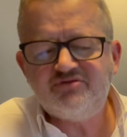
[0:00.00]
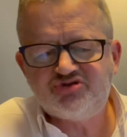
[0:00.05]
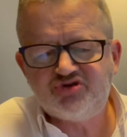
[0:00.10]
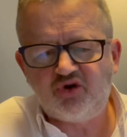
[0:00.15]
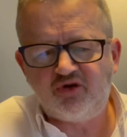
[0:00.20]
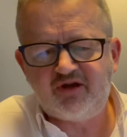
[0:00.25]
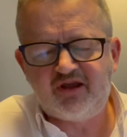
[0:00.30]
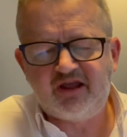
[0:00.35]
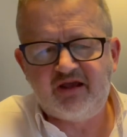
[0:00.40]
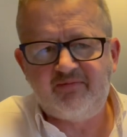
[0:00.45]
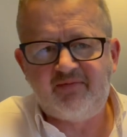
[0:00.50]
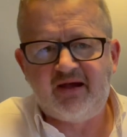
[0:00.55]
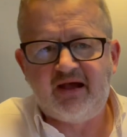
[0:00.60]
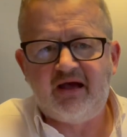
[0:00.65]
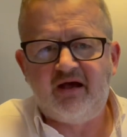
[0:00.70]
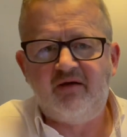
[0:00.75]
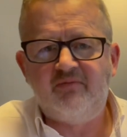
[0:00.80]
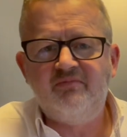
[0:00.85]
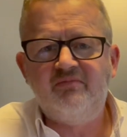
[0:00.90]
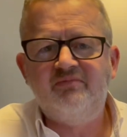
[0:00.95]
talking
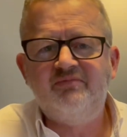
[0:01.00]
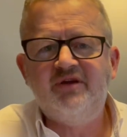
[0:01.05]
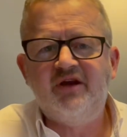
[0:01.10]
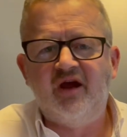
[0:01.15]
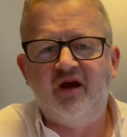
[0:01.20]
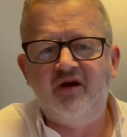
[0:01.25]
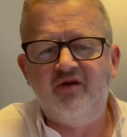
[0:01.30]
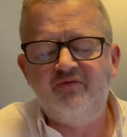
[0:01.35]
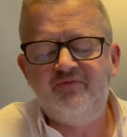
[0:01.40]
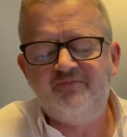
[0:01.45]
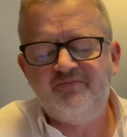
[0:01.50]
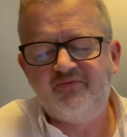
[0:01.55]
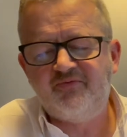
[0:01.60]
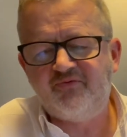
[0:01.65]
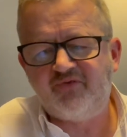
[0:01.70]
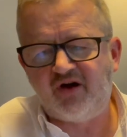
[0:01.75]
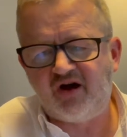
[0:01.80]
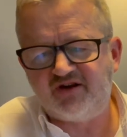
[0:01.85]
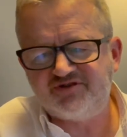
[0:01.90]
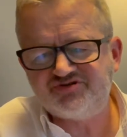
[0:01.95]
about,
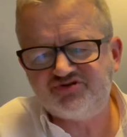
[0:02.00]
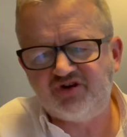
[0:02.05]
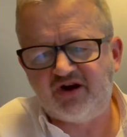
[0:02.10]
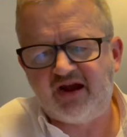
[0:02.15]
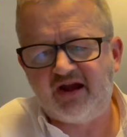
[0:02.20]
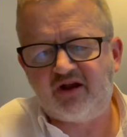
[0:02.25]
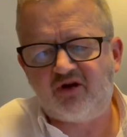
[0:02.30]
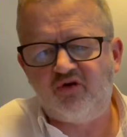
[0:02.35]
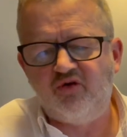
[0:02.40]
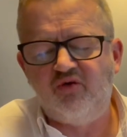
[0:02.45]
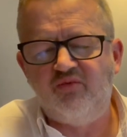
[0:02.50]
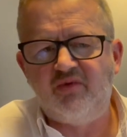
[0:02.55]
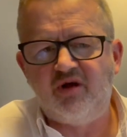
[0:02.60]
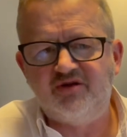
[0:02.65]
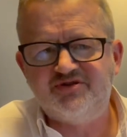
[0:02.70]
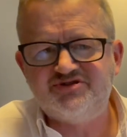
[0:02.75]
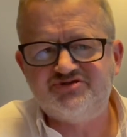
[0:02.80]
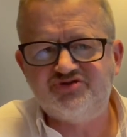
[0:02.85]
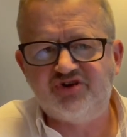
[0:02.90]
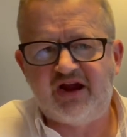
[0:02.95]
fast track or
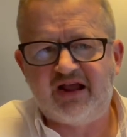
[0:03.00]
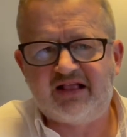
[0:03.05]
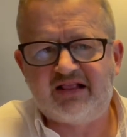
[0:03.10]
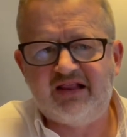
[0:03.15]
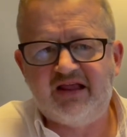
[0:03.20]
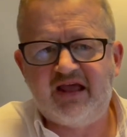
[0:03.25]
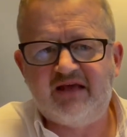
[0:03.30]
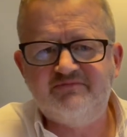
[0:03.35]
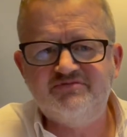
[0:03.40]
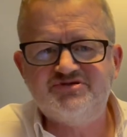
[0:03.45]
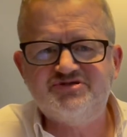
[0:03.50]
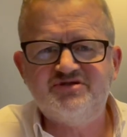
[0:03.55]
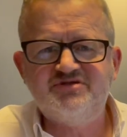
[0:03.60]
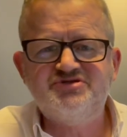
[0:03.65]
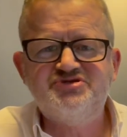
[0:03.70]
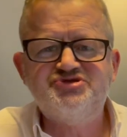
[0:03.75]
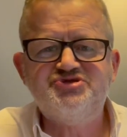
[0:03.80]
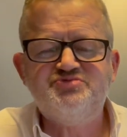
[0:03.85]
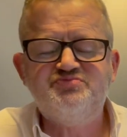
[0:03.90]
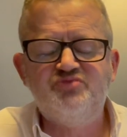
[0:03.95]
multi-track claims,
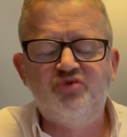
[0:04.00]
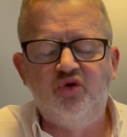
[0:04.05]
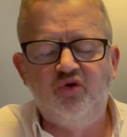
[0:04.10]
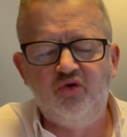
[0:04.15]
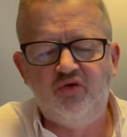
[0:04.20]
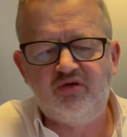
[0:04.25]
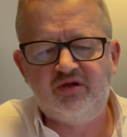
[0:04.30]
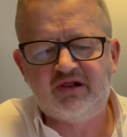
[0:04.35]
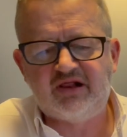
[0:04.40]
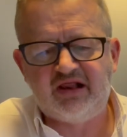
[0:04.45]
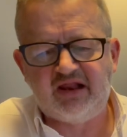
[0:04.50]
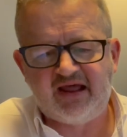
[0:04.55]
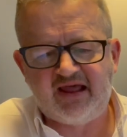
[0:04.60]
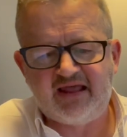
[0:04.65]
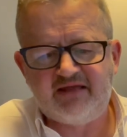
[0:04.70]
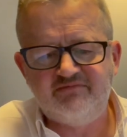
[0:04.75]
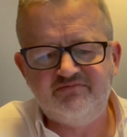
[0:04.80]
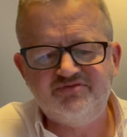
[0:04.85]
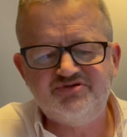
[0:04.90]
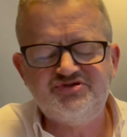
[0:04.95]
small
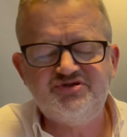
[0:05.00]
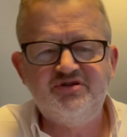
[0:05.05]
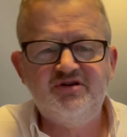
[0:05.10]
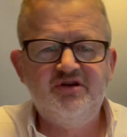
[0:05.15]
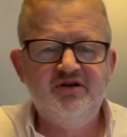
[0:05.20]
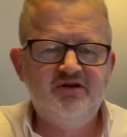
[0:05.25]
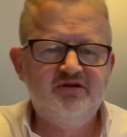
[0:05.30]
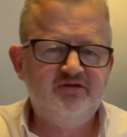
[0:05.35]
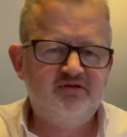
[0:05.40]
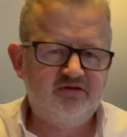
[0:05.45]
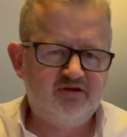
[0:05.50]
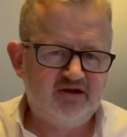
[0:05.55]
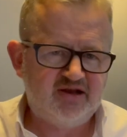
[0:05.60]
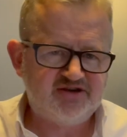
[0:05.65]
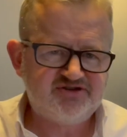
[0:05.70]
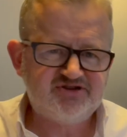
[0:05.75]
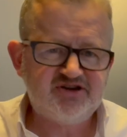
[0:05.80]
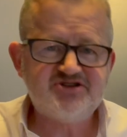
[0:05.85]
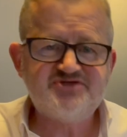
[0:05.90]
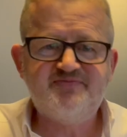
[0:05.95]
claims,
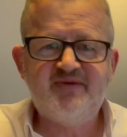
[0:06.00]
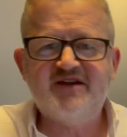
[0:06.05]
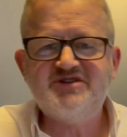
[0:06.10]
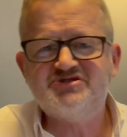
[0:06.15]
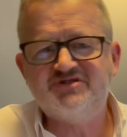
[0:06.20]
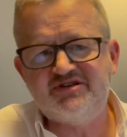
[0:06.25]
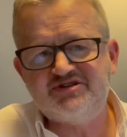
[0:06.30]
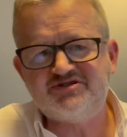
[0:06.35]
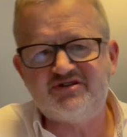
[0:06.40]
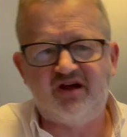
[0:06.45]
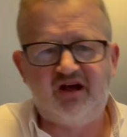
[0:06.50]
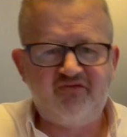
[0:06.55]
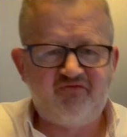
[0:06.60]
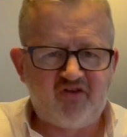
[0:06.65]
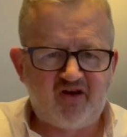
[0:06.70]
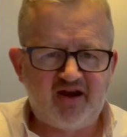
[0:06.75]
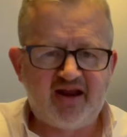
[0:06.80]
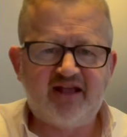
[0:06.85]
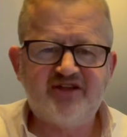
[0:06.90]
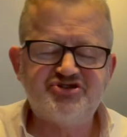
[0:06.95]
unless they're specialists like
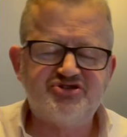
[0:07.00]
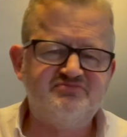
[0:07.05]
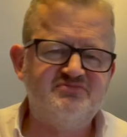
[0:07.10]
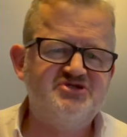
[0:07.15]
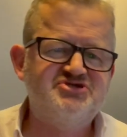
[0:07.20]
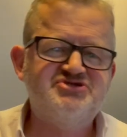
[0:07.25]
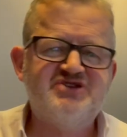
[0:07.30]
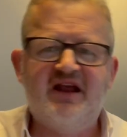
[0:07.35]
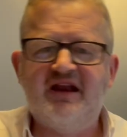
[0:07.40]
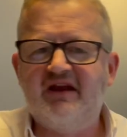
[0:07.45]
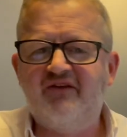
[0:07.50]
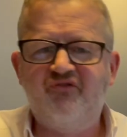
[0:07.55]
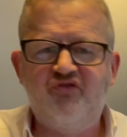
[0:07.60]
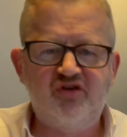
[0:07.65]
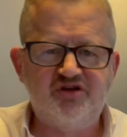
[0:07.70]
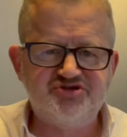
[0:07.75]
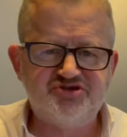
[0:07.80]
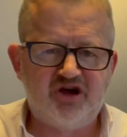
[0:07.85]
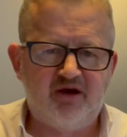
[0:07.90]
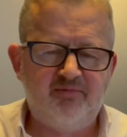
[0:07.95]
financial mis-selling, for
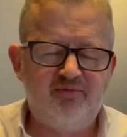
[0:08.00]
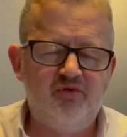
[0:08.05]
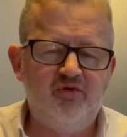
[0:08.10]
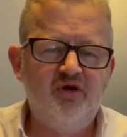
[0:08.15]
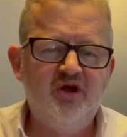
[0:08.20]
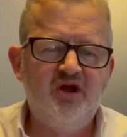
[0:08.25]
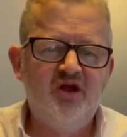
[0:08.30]
example,